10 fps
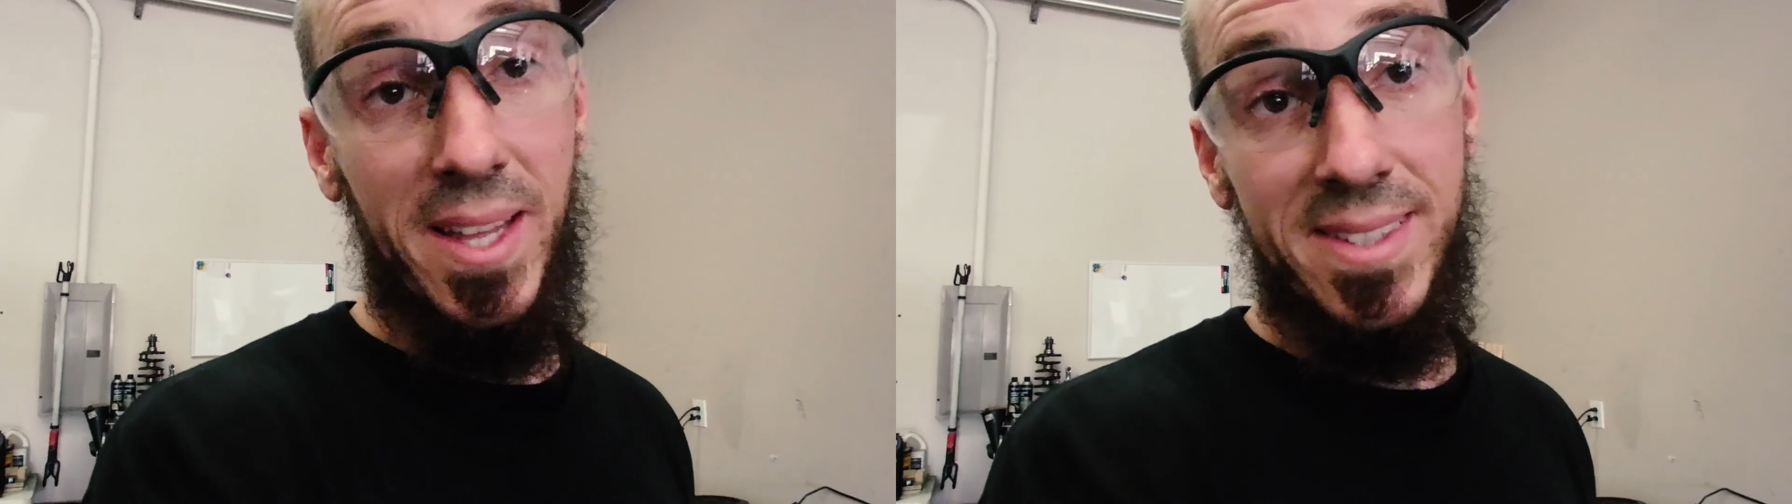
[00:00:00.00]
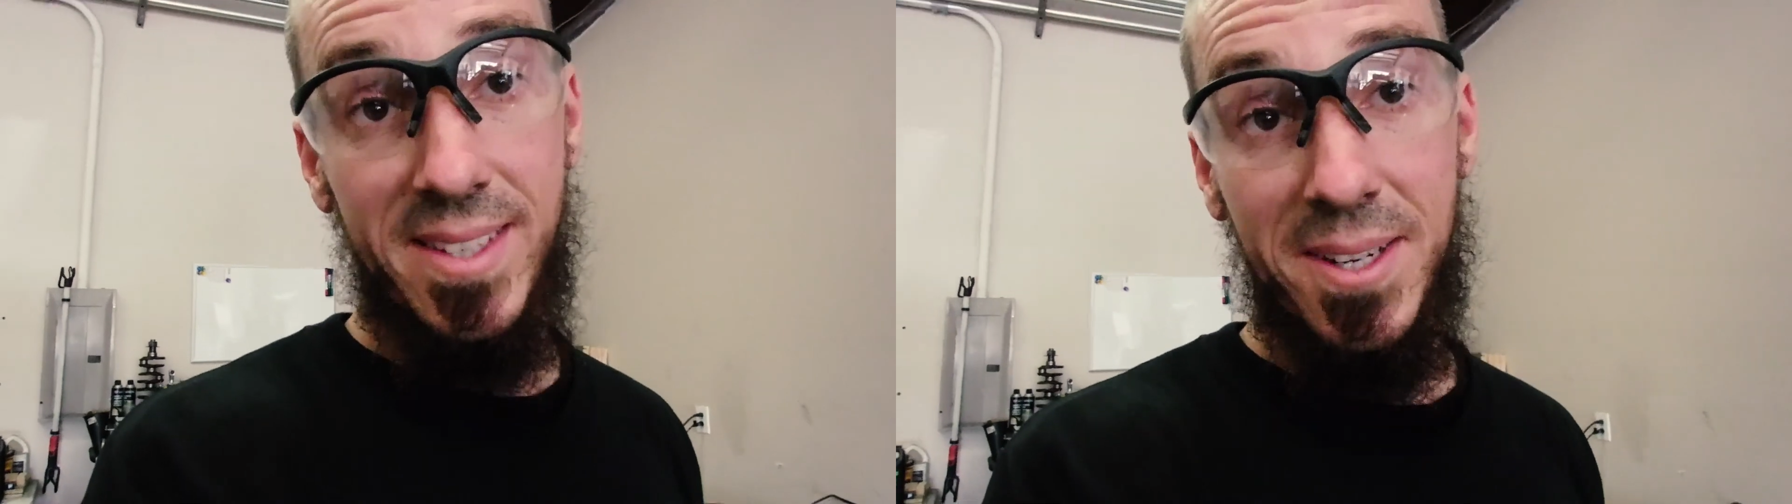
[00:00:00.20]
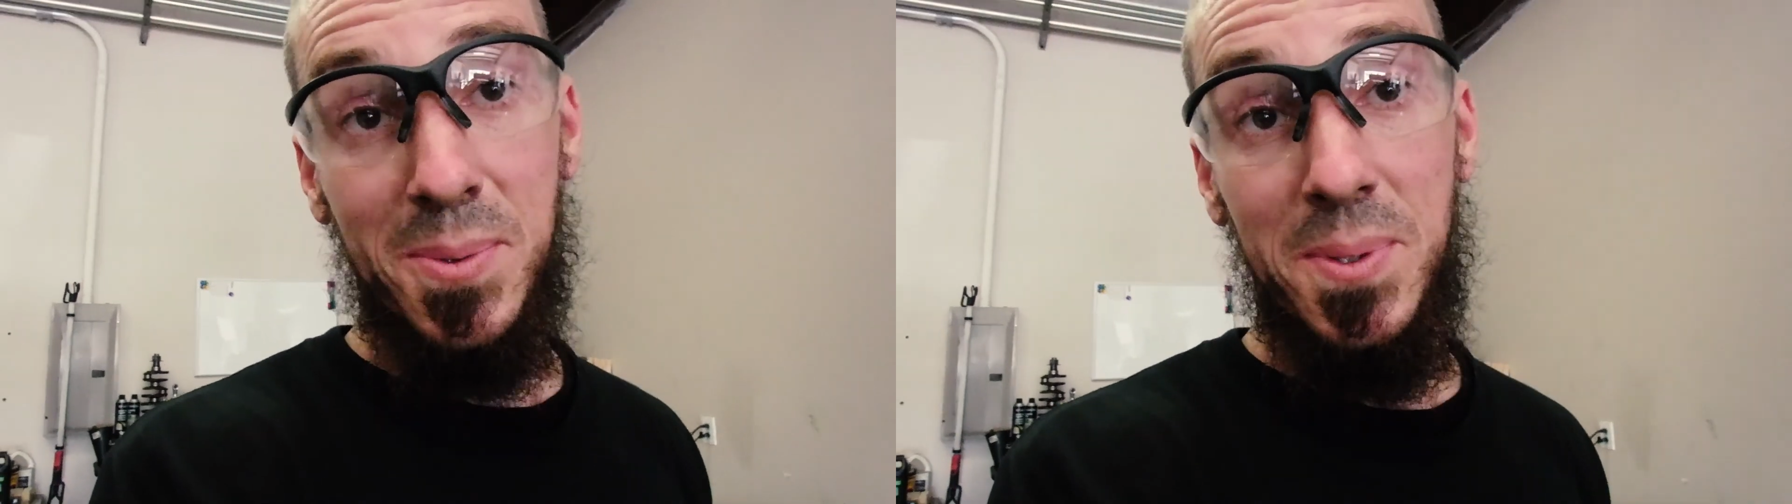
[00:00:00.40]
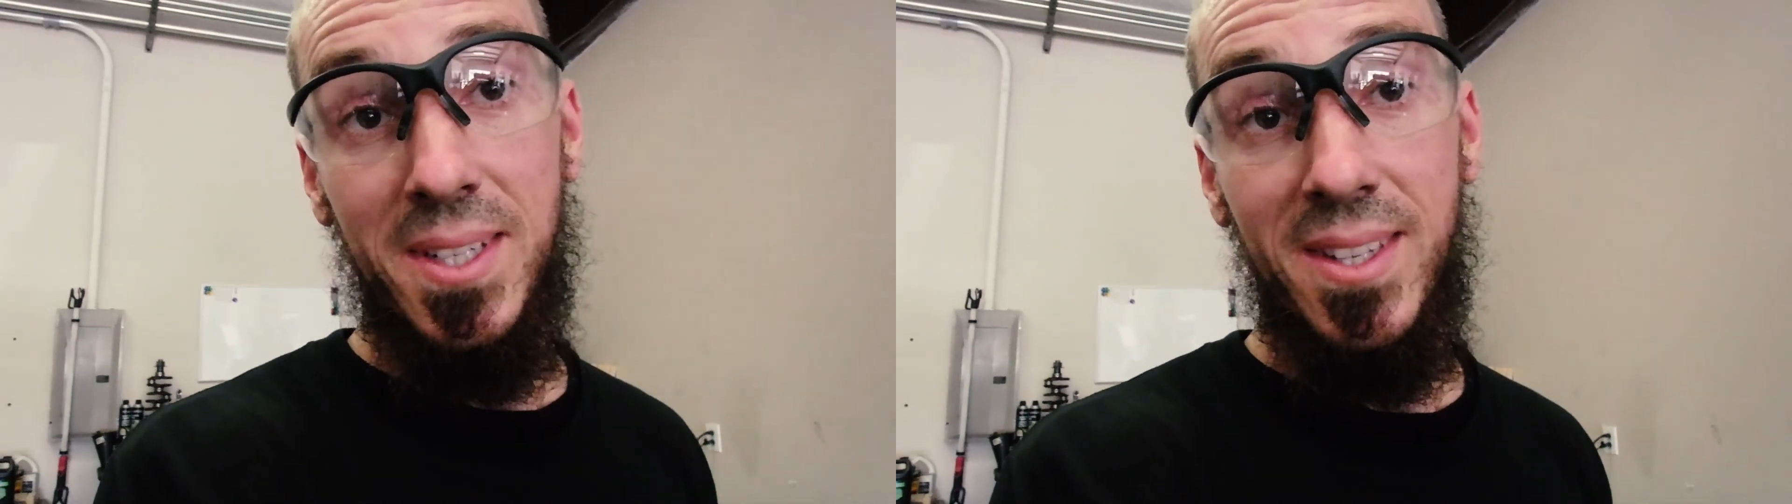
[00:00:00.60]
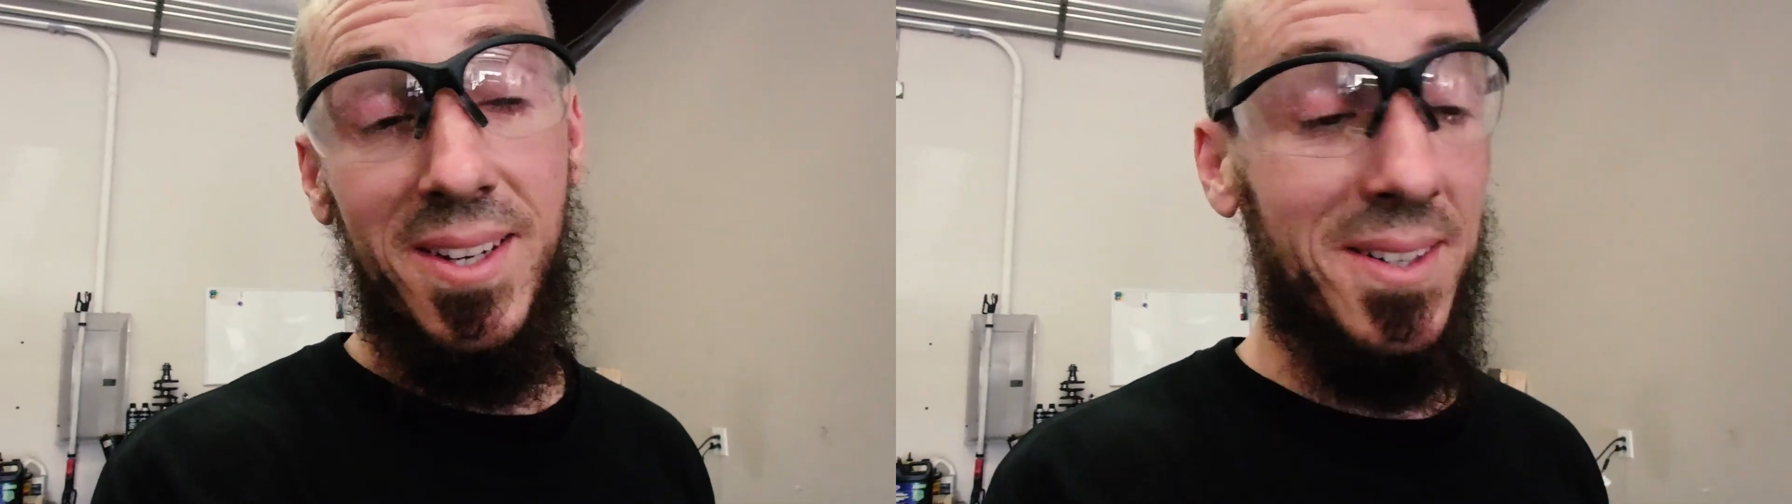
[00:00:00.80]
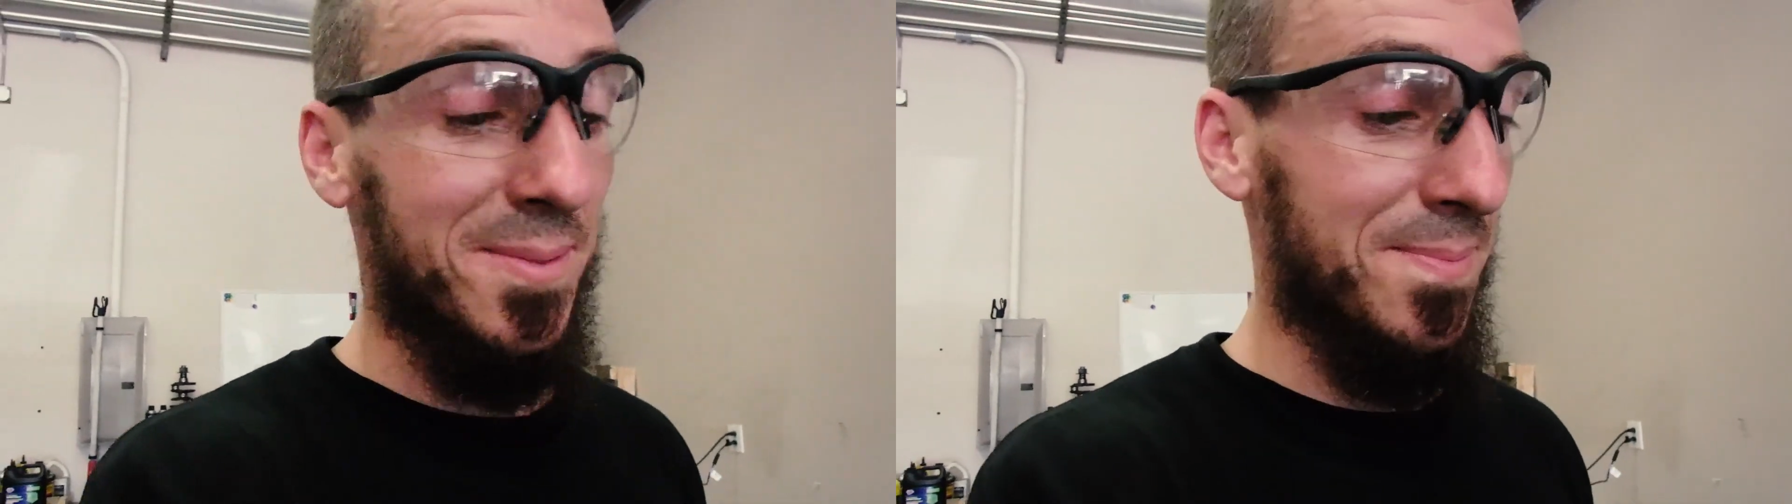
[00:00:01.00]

that stock one in there.